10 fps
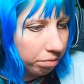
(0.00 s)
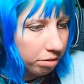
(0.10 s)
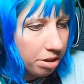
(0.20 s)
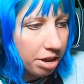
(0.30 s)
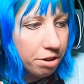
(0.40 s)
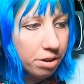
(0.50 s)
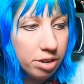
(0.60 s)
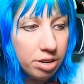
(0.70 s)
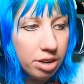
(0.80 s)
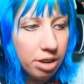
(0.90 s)
Yeah, you
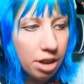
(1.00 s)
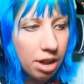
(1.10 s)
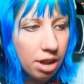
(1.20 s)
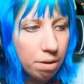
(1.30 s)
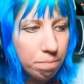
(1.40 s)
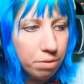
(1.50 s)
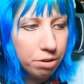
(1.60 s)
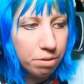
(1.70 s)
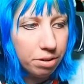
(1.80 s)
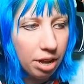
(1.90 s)

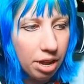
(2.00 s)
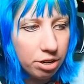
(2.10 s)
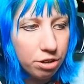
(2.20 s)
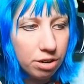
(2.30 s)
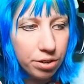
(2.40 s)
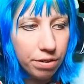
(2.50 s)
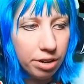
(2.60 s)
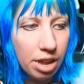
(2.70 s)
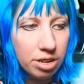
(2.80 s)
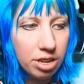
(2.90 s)
can transfer
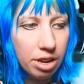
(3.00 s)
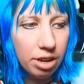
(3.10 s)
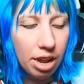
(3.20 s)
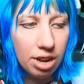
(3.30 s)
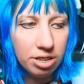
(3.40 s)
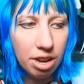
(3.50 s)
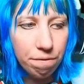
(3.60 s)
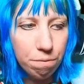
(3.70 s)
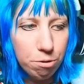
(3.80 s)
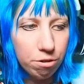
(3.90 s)
an
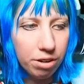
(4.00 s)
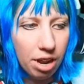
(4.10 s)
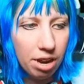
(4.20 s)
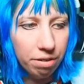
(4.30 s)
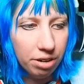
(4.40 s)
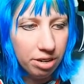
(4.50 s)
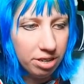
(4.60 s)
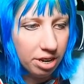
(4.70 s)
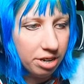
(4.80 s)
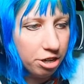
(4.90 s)
asset from your account and
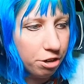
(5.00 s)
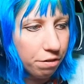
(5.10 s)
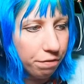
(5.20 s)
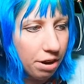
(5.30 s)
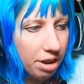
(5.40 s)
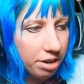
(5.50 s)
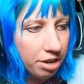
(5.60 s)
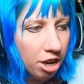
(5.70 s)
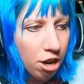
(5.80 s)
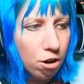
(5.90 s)
send it to your friend.
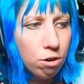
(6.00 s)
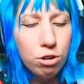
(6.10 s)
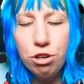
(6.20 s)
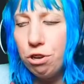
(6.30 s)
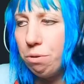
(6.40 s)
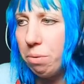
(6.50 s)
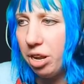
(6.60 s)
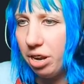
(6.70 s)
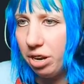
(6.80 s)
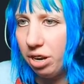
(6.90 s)
Or do you
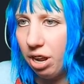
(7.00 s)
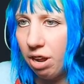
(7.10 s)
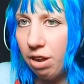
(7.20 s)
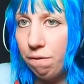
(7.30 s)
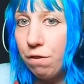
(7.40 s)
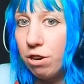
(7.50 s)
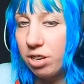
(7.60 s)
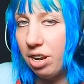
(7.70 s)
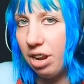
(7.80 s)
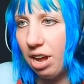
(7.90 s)
mean
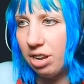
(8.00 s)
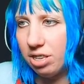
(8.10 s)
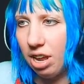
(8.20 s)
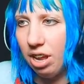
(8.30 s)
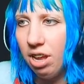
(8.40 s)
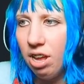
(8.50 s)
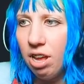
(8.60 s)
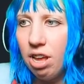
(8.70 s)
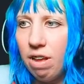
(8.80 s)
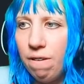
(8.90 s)
Voxedit asset?
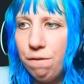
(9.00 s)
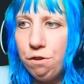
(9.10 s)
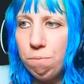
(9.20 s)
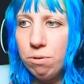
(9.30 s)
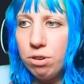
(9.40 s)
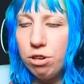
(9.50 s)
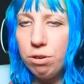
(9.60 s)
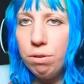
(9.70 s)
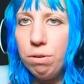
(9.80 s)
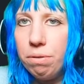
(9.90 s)
If you want
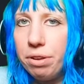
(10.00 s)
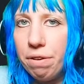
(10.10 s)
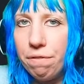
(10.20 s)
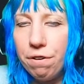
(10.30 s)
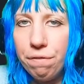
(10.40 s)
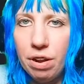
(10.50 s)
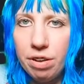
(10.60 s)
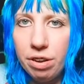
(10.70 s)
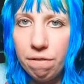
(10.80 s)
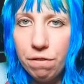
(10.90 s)
to give your
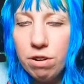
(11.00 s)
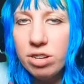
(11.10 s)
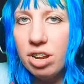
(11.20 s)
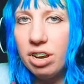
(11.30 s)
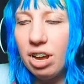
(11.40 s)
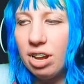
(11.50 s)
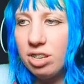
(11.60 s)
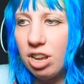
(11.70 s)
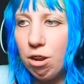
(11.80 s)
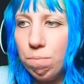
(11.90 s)
friend the Voxedit
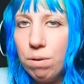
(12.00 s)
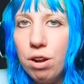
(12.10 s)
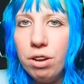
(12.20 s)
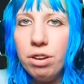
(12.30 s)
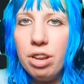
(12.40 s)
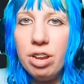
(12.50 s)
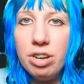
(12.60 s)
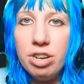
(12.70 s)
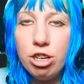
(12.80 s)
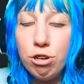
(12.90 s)
asset, one, it
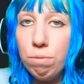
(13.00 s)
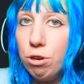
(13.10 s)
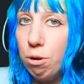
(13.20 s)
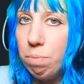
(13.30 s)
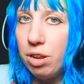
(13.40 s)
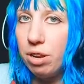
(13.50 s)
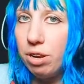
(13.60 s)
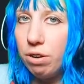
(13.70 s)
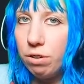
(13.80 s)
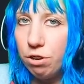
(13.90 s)
needs to not
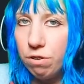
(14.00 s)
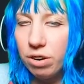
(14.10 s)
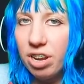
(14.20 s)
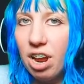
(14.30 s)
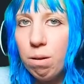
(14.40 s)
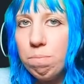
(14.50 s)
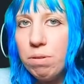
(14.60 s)
be on your account,